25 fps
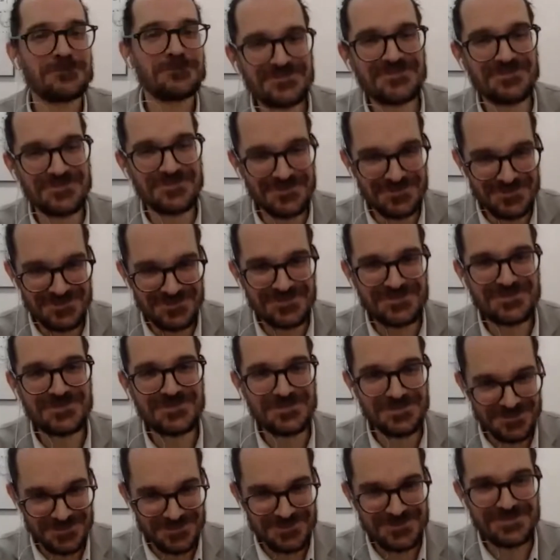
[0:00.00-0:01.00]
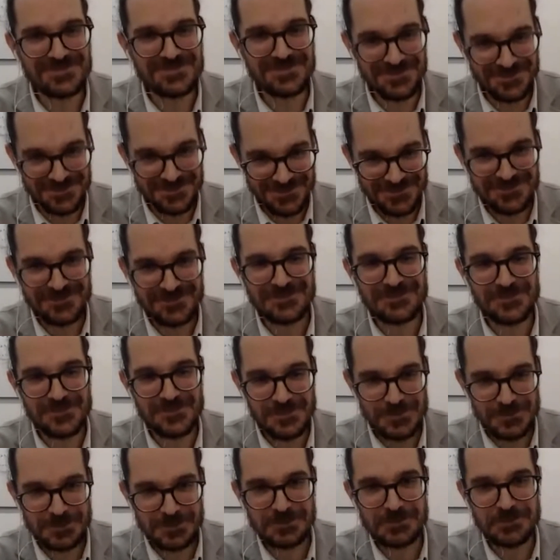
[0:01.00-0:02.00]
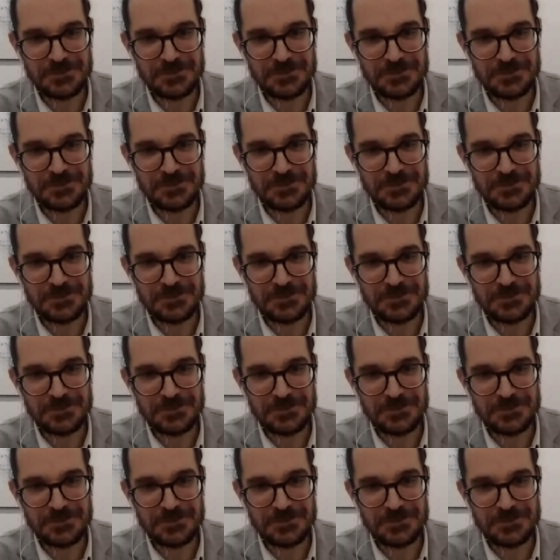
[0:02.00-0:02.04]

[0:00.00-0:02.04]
but you also do